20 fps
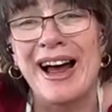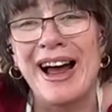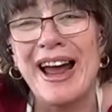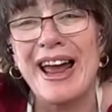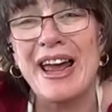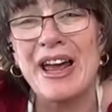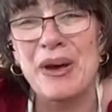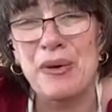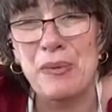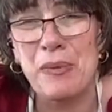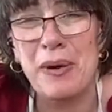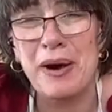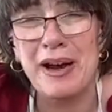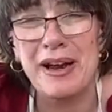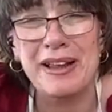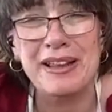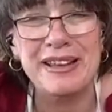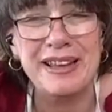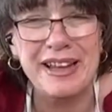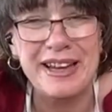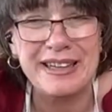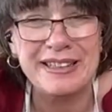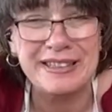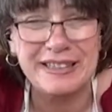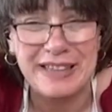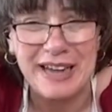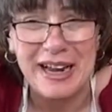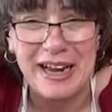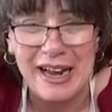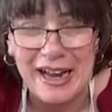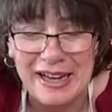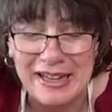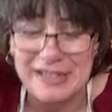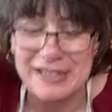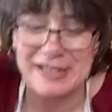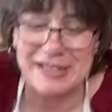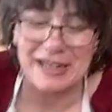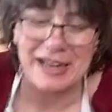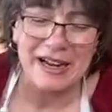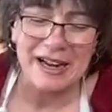It really
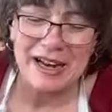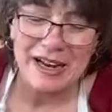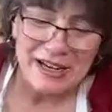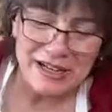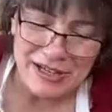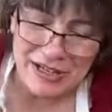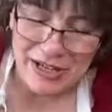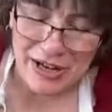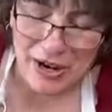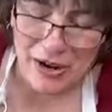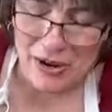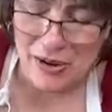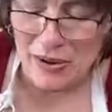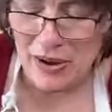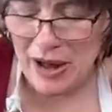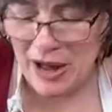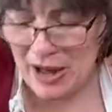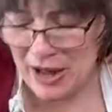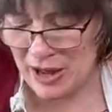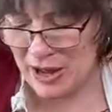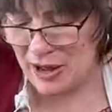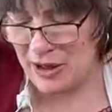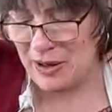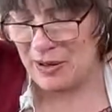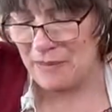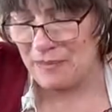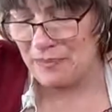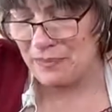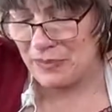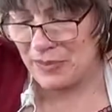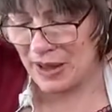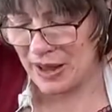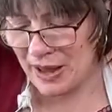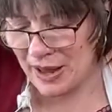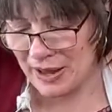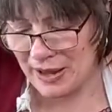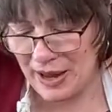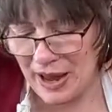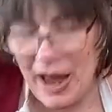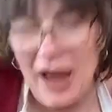does. So,
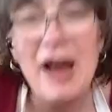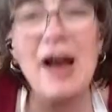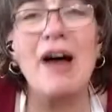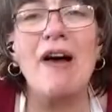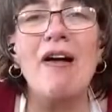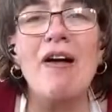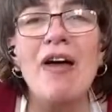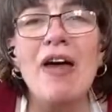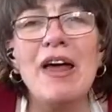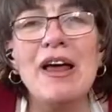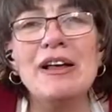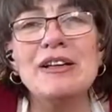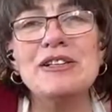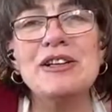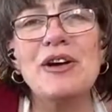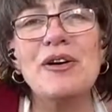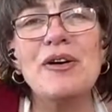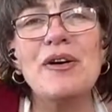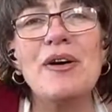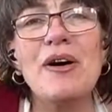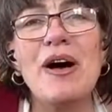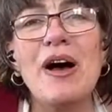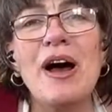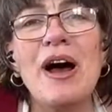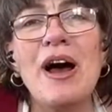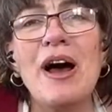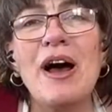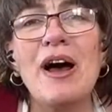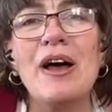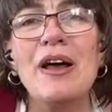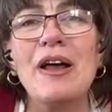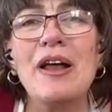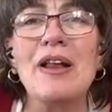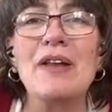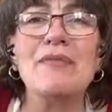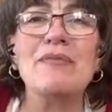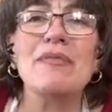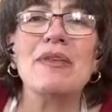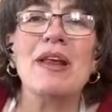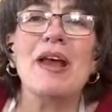yeah. So,
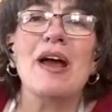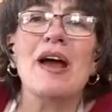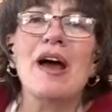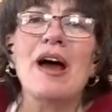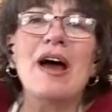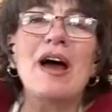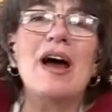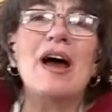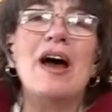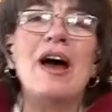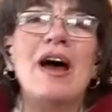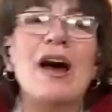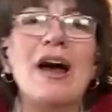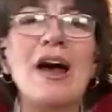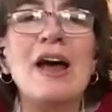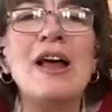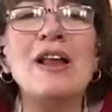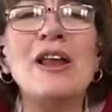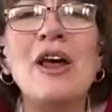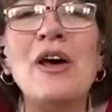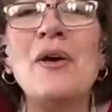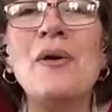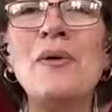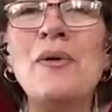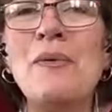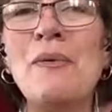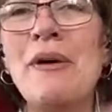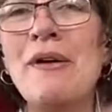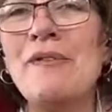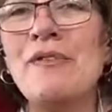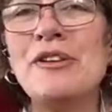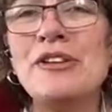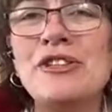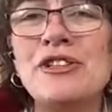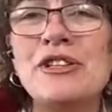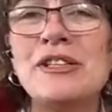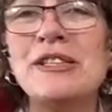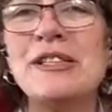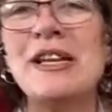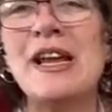hello, whoever
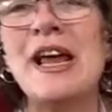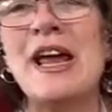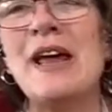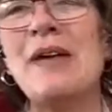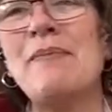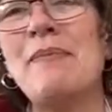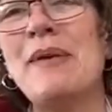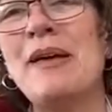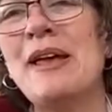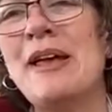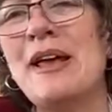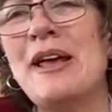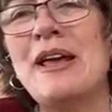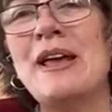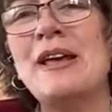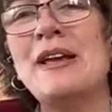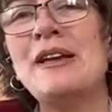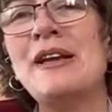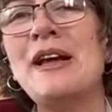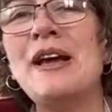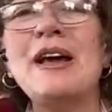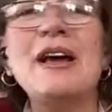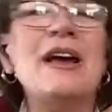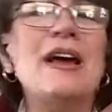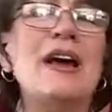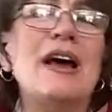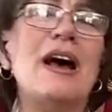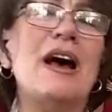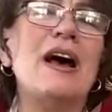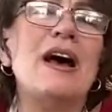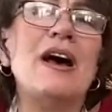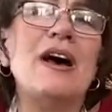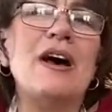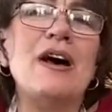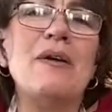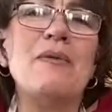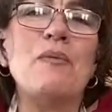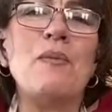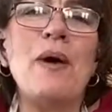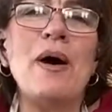just came in.
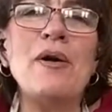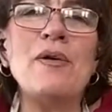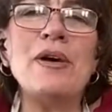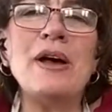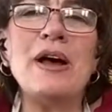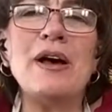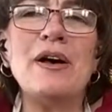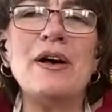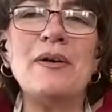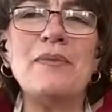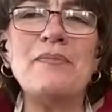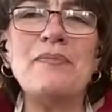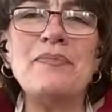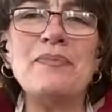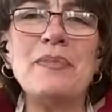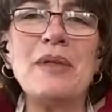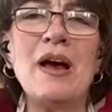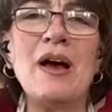Welcome.